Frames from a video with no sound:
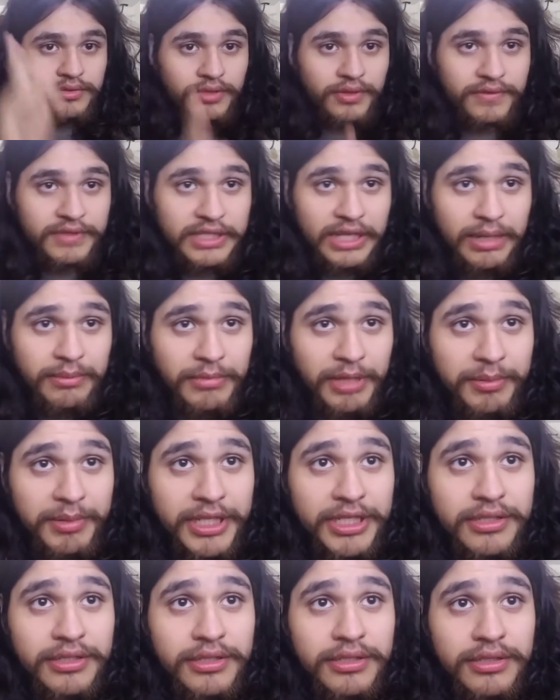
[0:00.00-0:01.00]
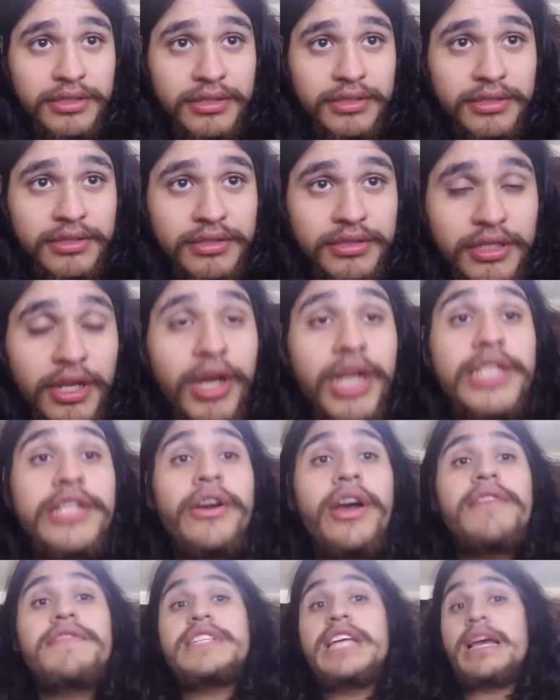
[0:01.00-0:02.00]
Do I have a time limit? No, I don't
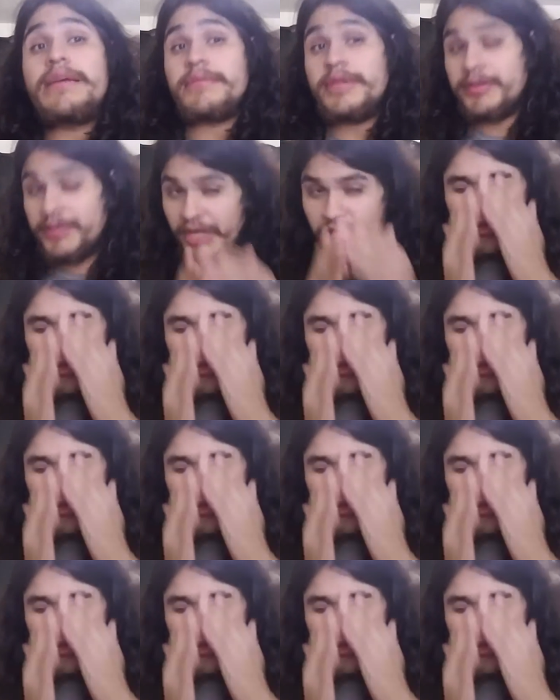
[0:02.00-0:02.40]
have a time limit.